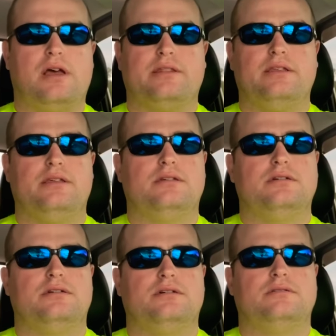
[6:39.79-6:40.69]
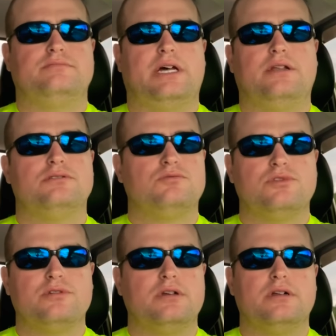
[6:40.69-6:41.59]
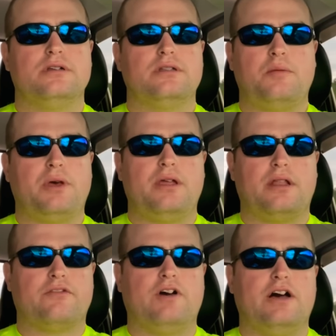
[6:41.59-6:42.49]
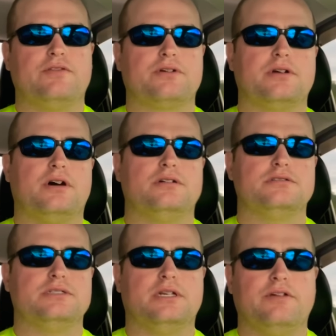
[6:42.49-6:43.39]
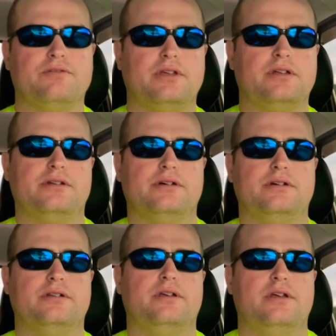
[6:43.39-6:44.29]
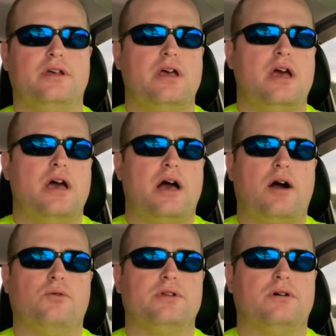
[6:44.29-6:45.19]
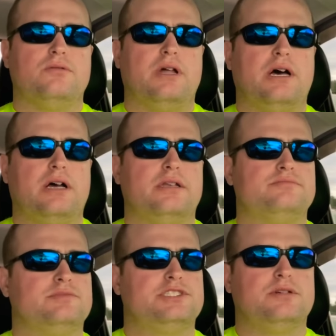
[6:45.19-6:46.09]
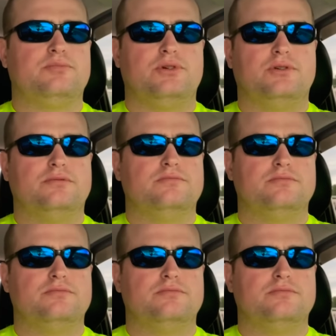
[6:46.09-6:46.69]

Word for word: I think um, I know someone had done it, and they paid like $500 to get everything done. I went online, simple.